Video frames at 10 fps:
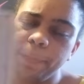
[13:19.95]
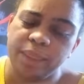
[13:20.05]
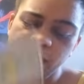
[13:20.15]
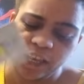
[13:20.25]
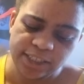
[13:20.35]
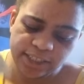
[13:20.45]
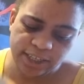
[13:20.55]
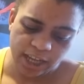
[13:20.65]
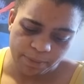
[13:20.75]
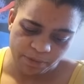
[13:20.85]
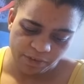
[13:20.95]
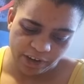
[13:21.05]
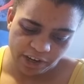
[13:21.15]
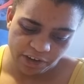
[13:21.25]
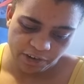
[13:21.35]
The Ace of Cups
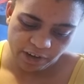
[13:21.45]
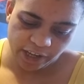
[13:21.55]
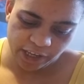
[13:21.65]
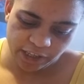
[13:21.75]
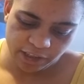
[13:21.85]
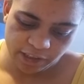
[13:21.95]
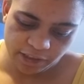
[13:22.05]
right here, right?